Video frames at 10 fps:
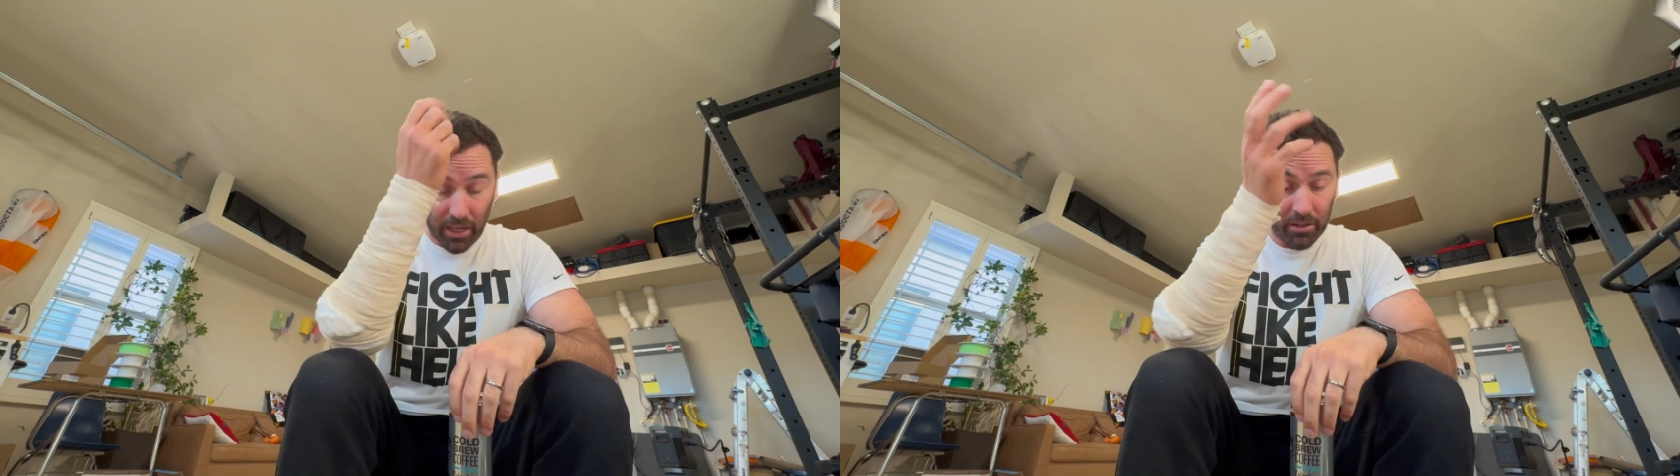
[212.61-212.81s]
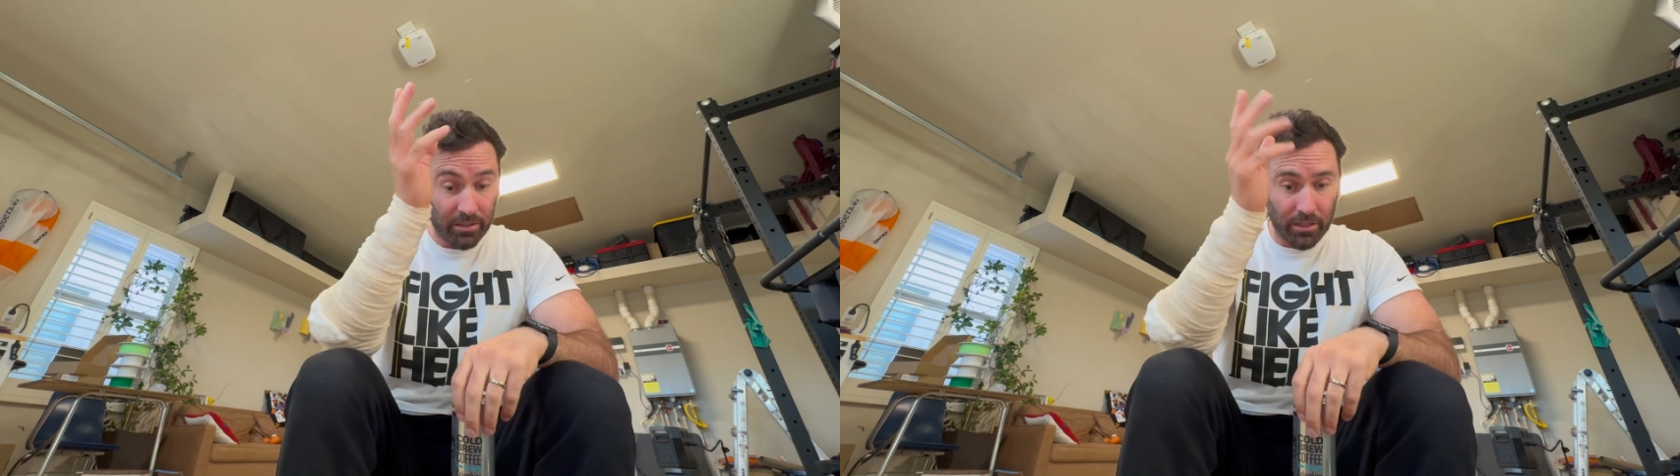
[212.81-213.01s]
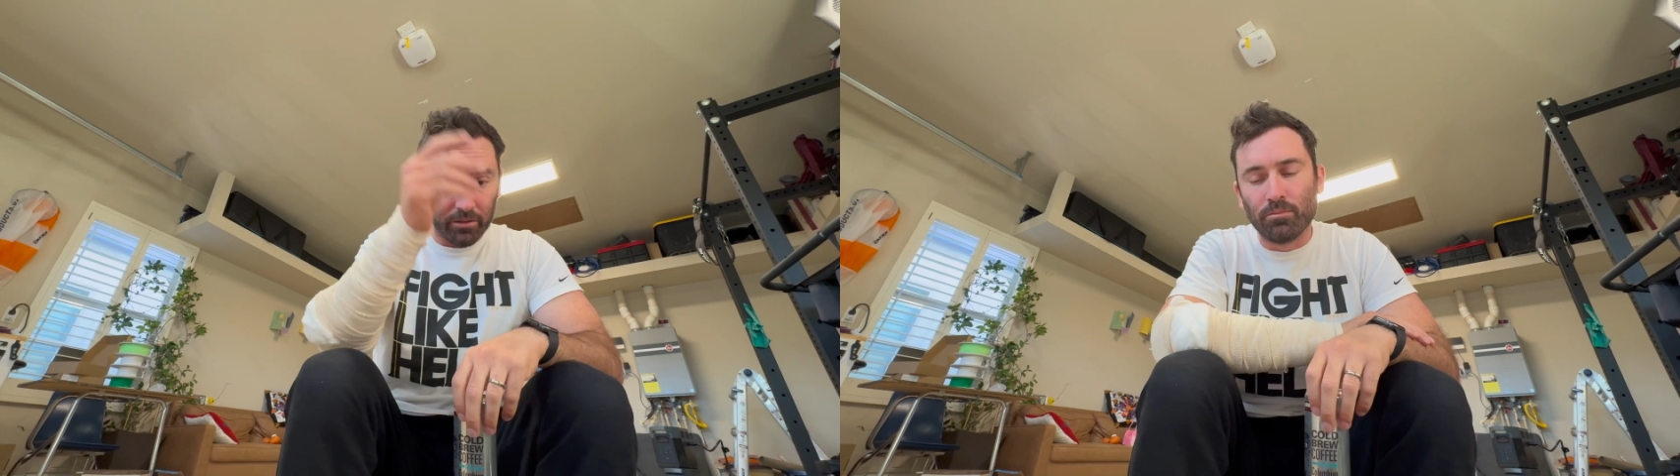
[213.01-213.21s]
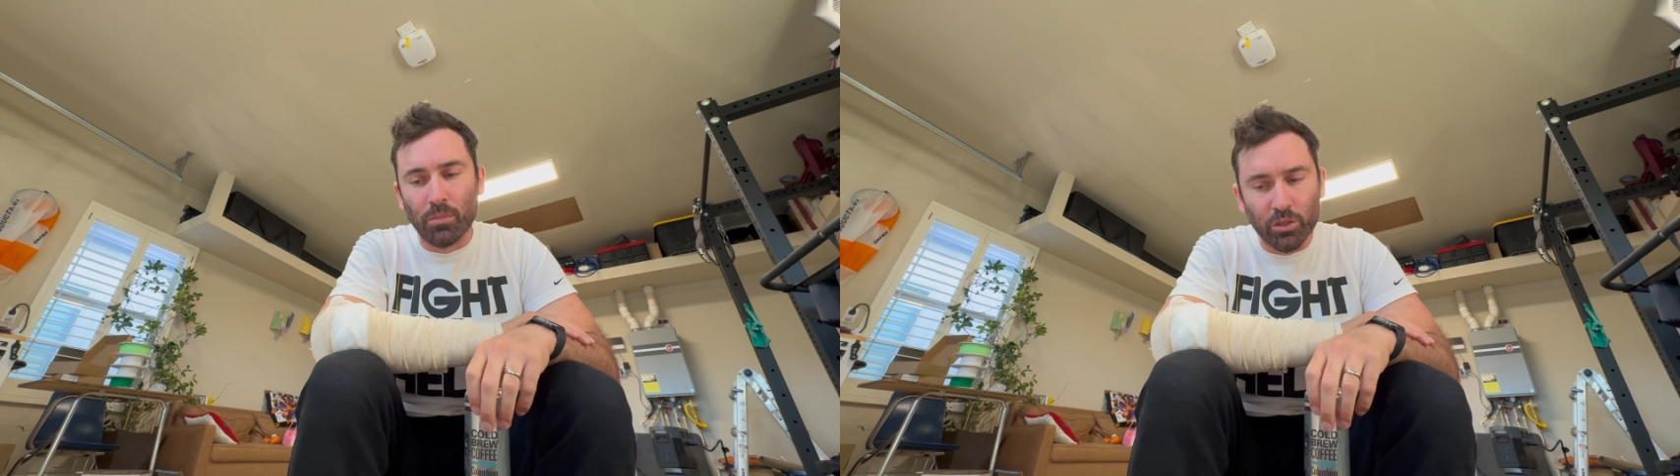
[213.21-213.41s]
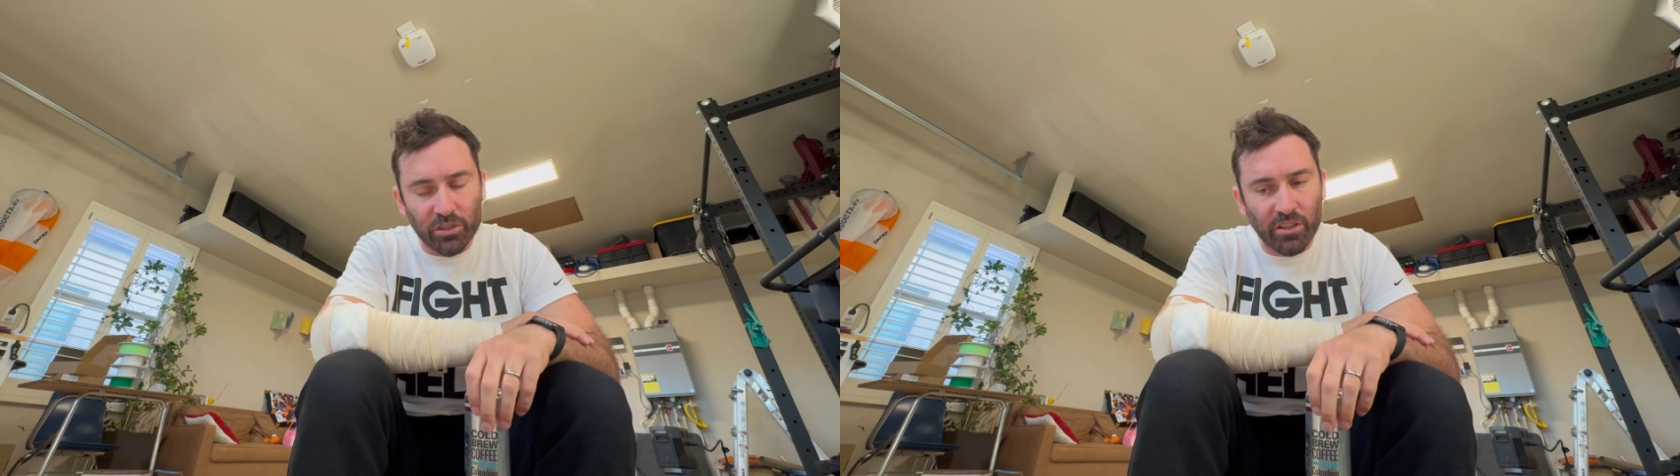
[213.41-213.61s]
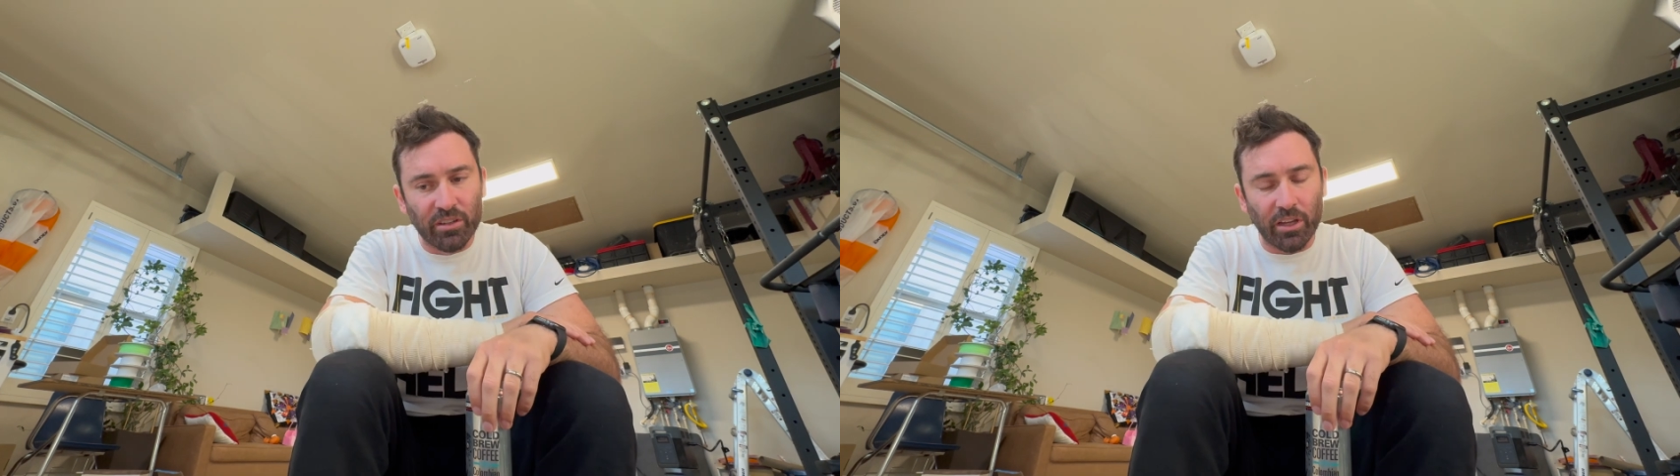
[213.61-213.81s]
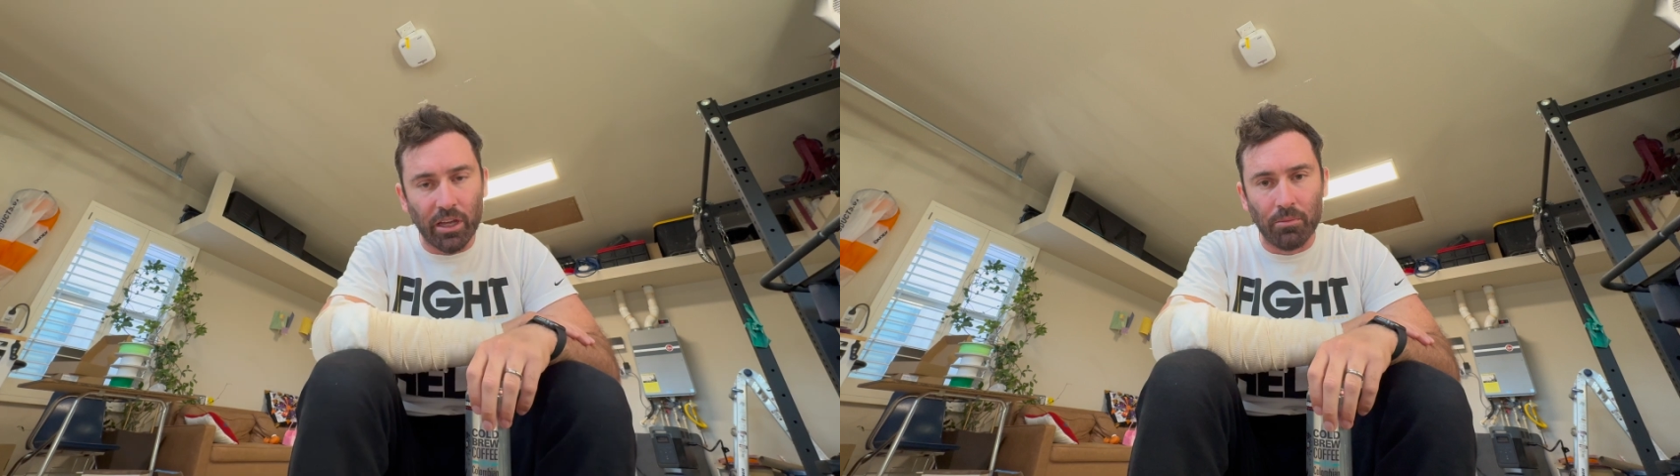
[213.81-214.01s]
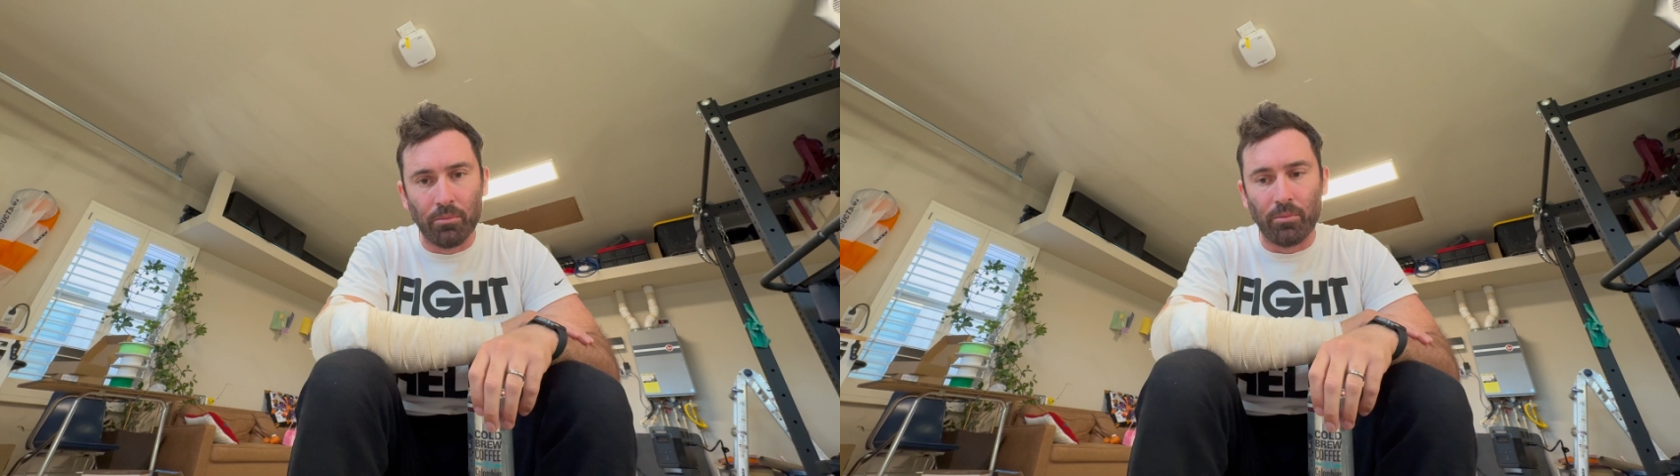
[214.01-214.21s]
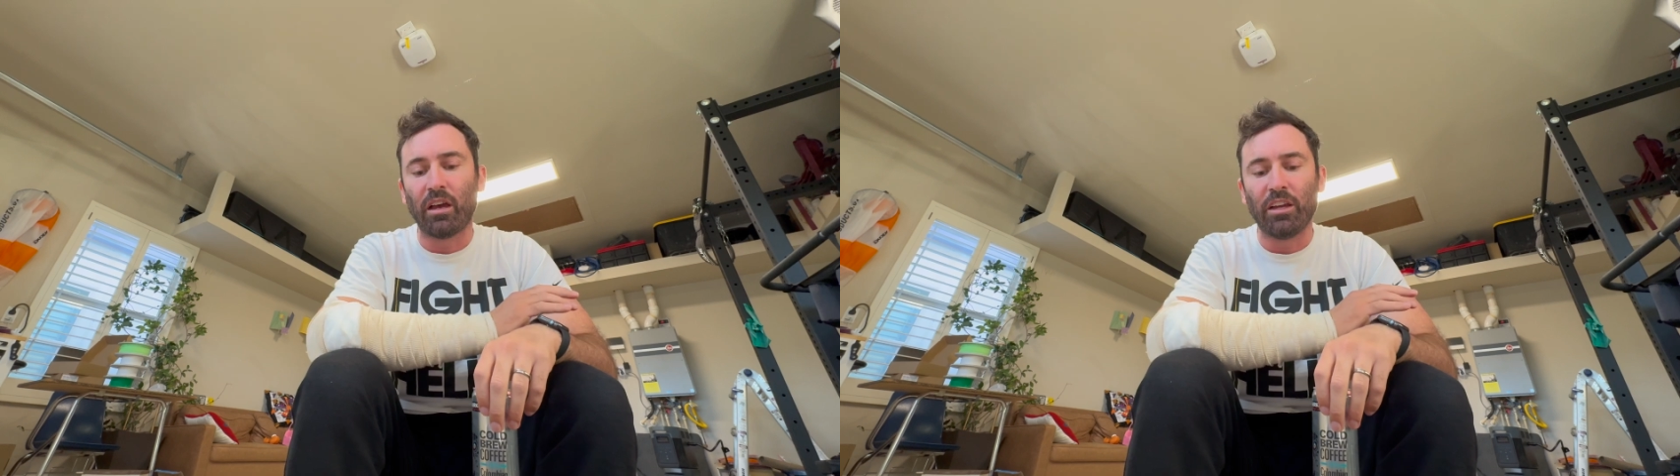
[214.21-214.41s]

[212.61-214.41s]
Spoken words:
I don't know. Most of the time,